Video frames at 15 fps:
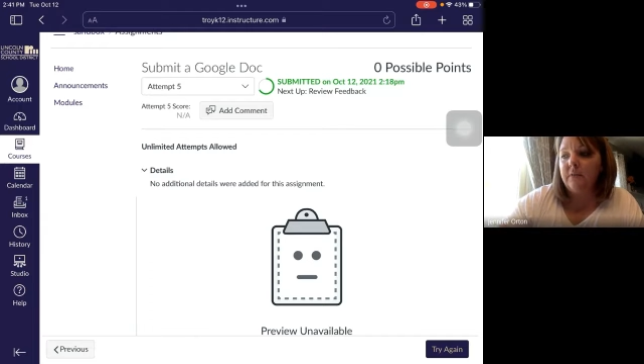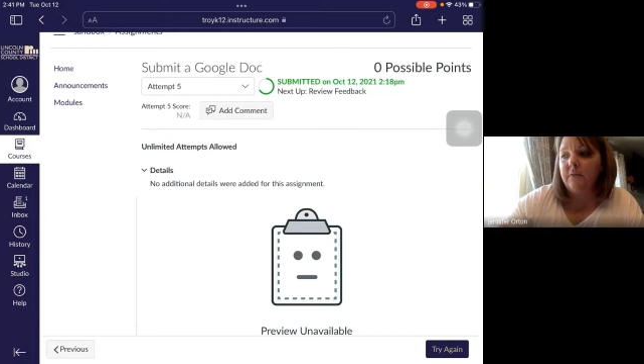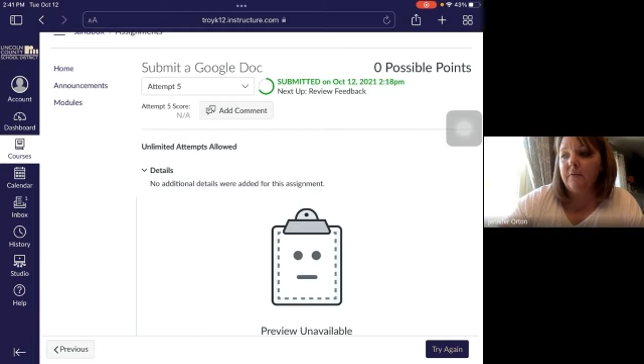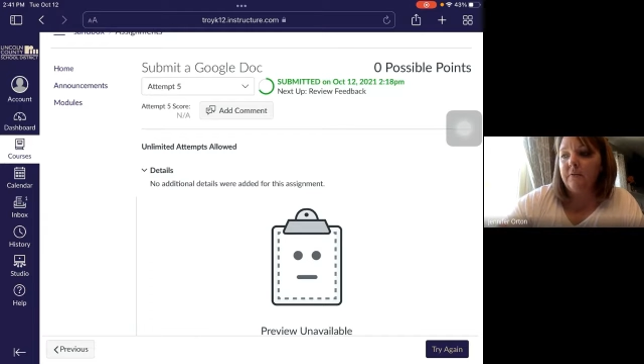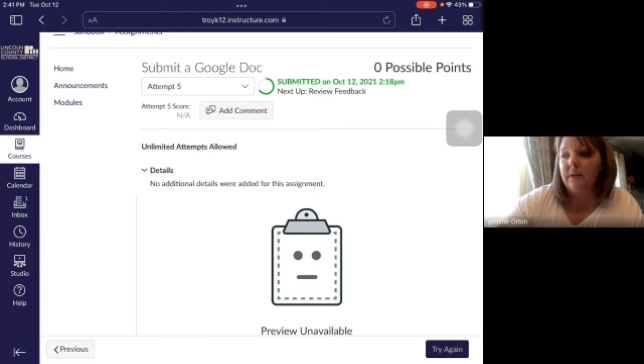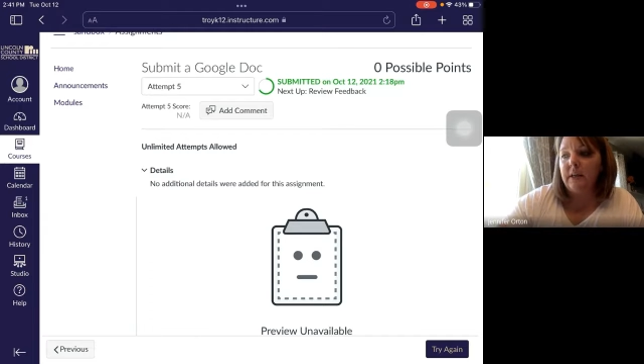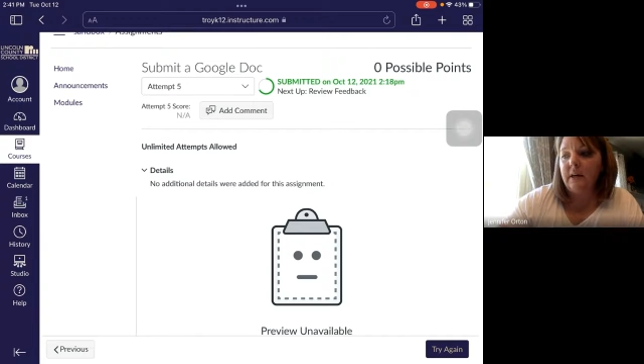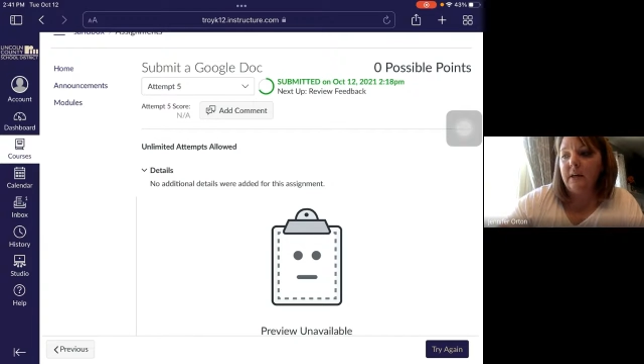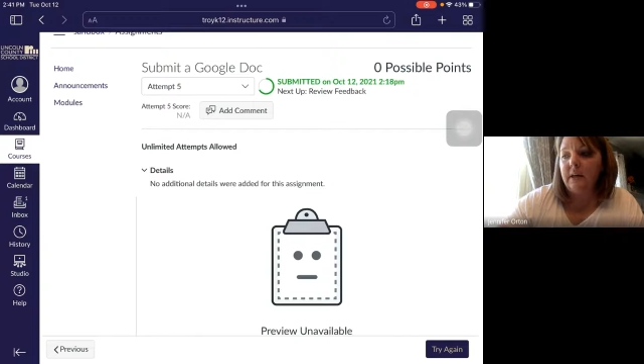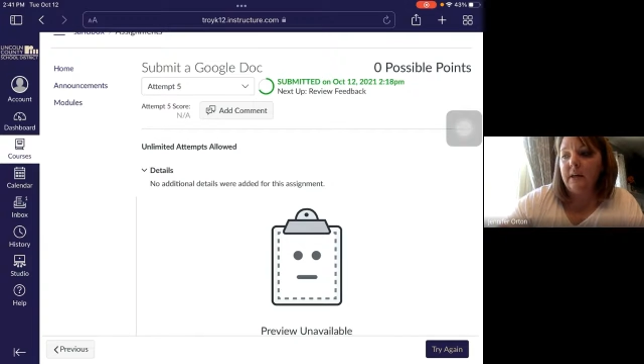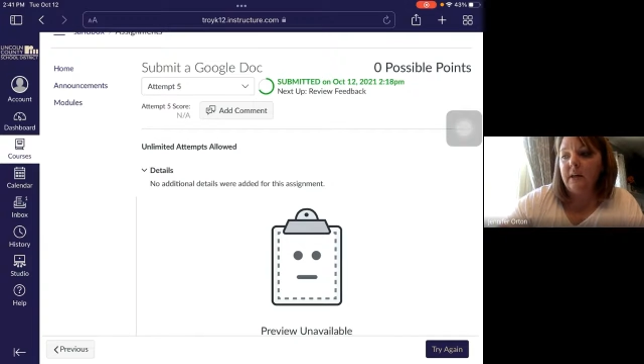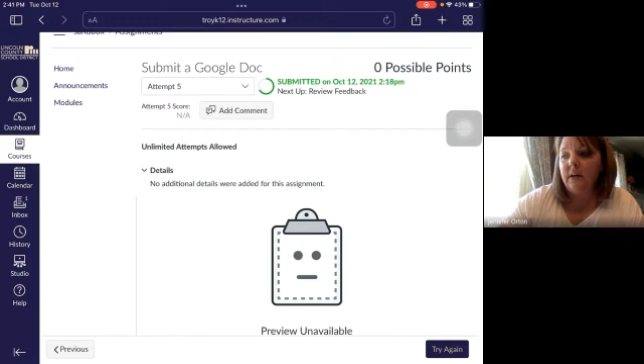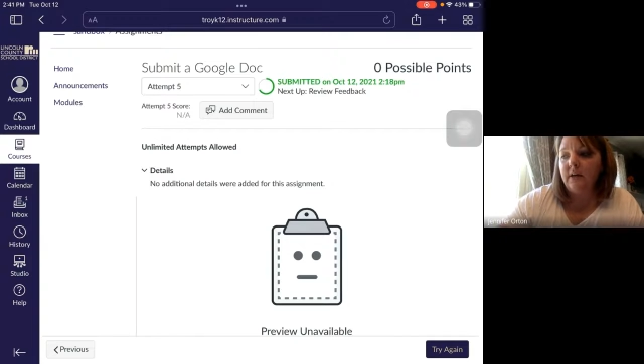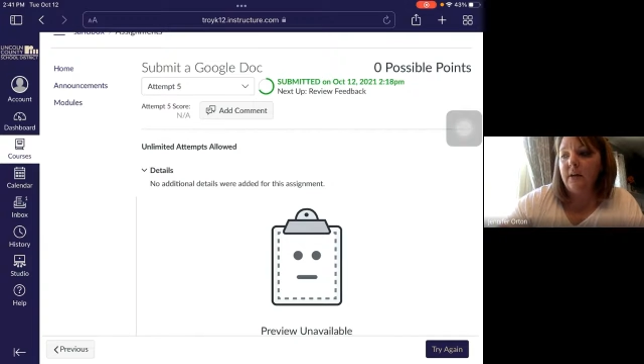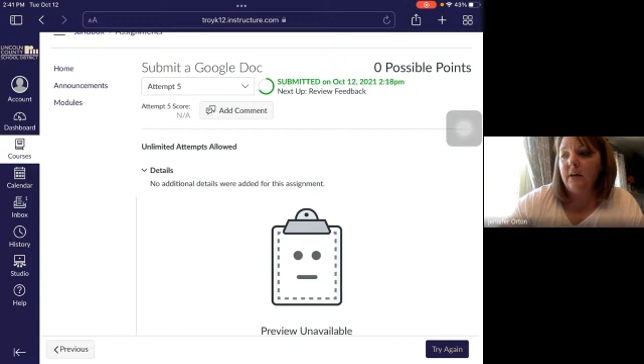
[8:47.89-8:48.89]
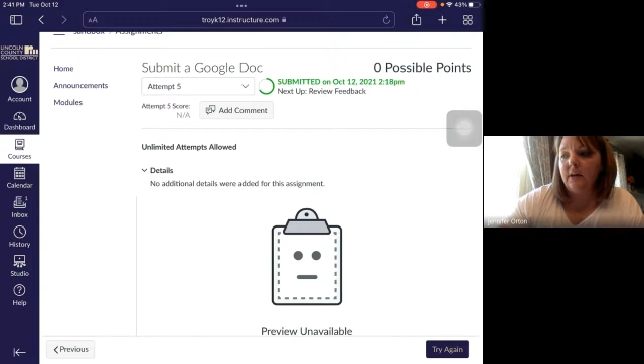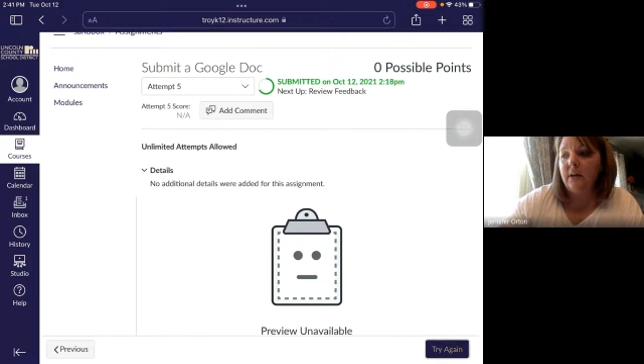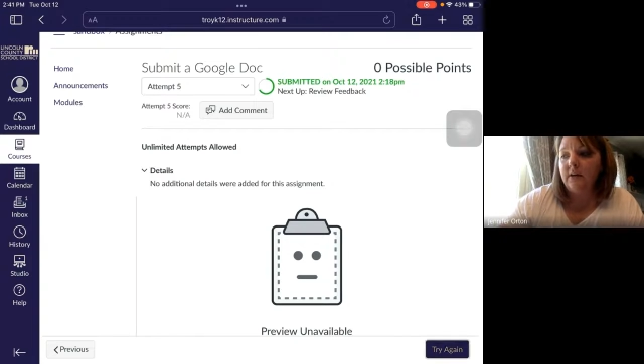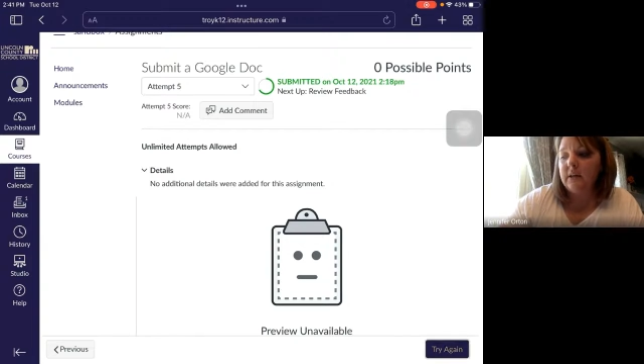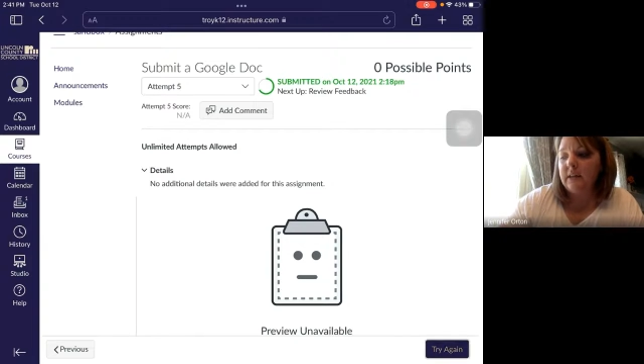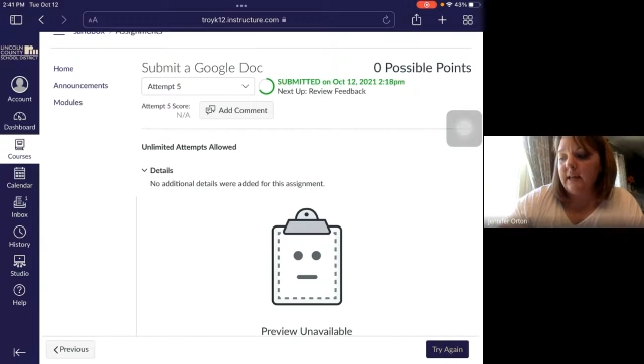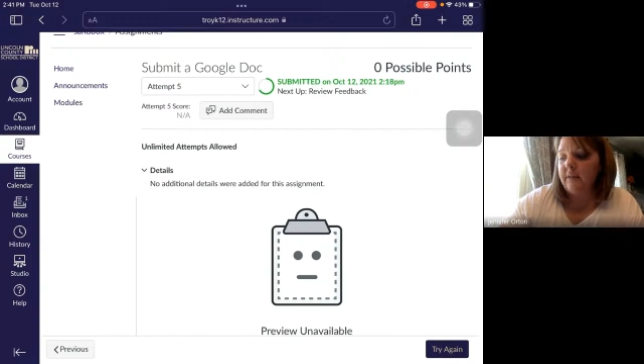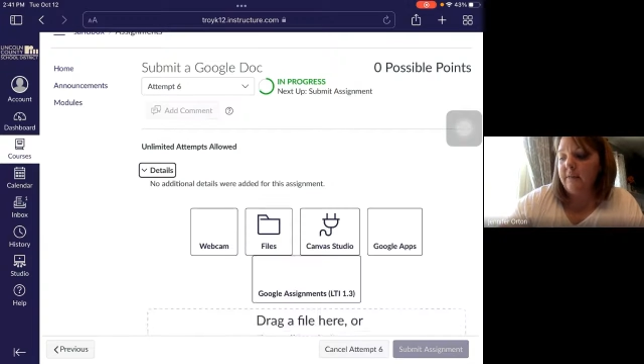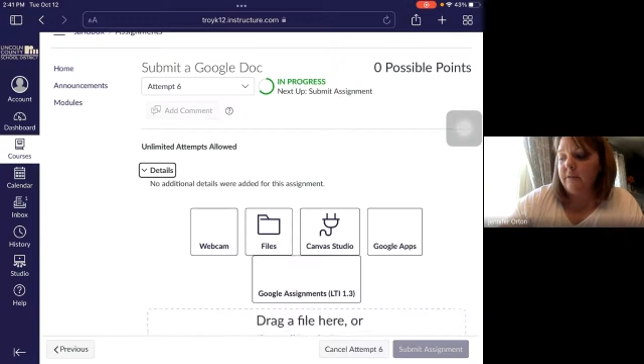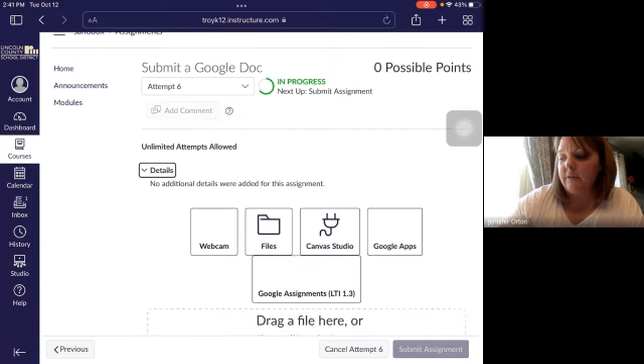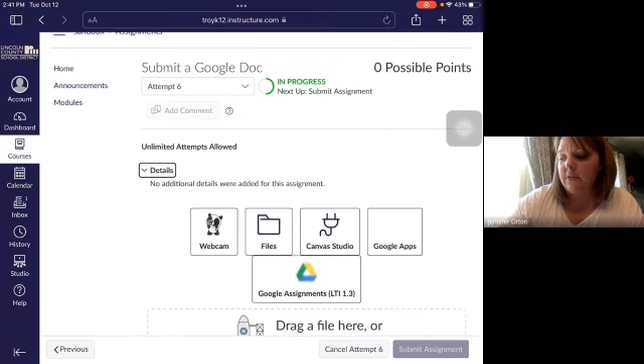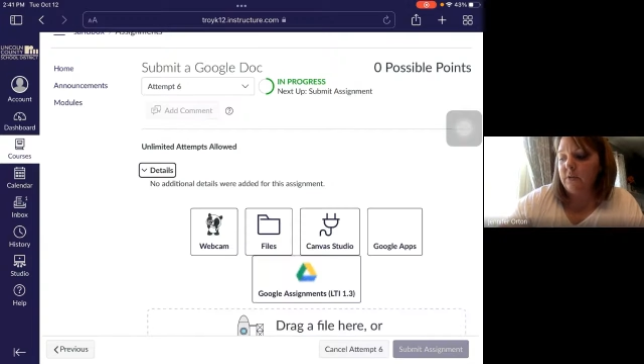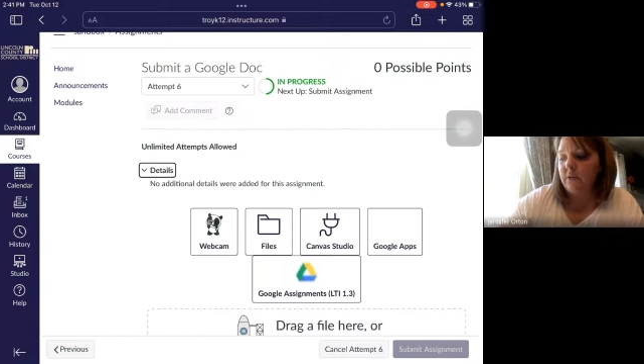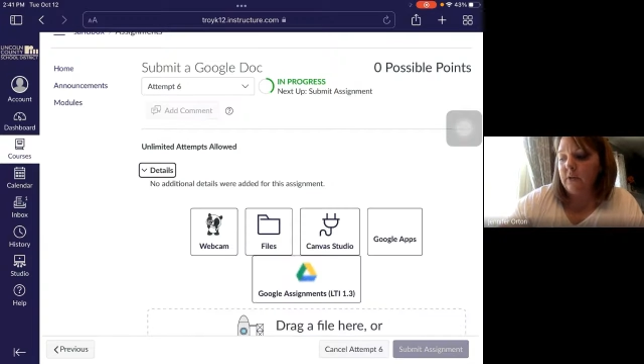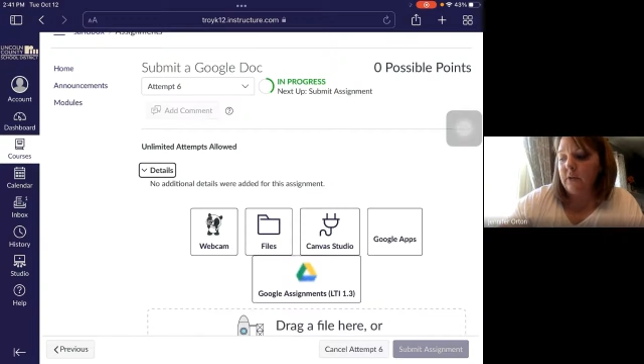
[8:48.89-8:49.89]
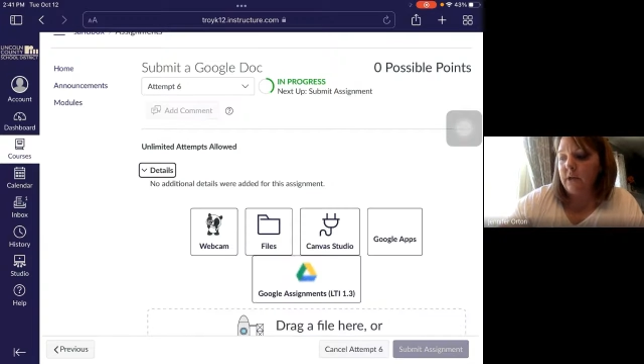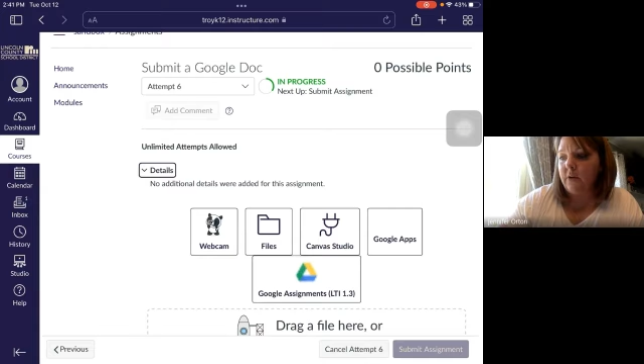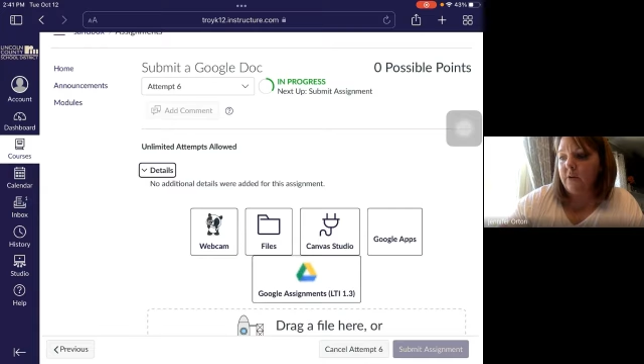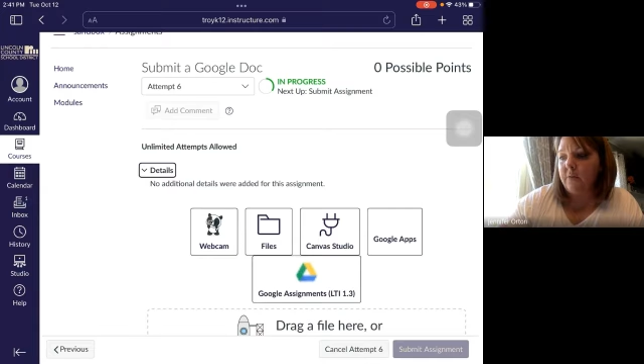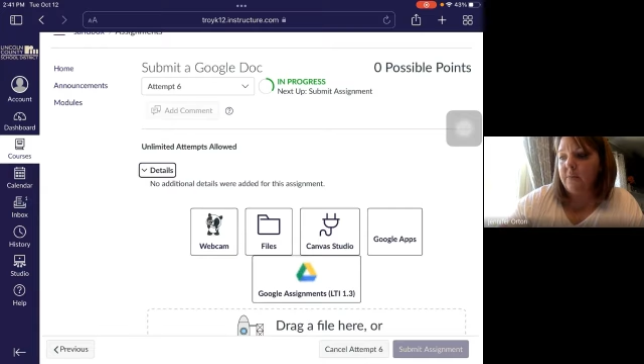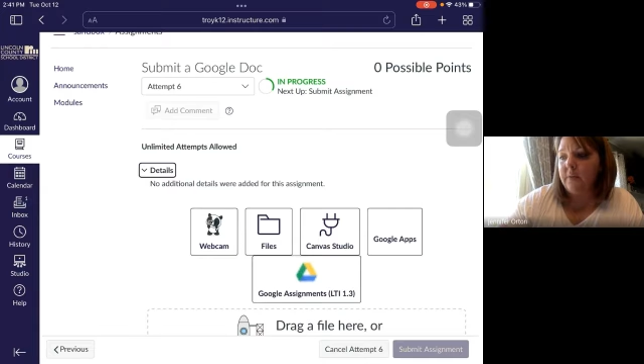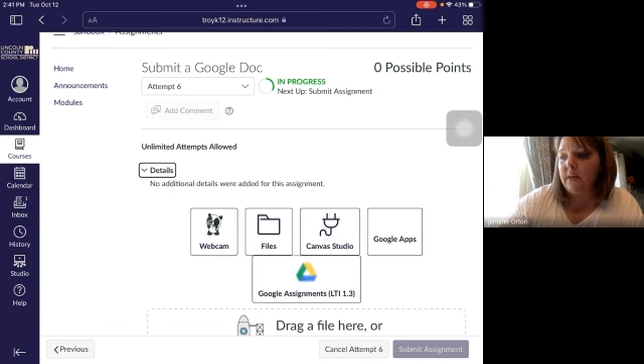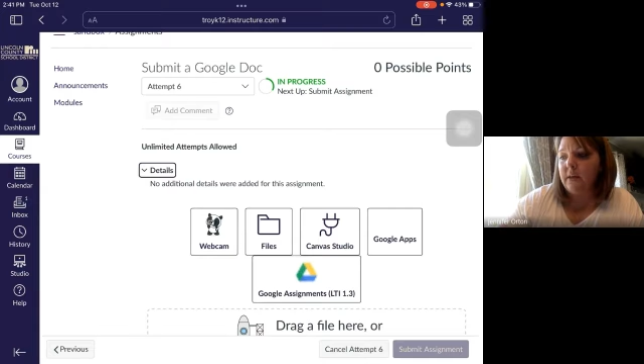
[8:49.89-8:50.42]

via Canvas Studio.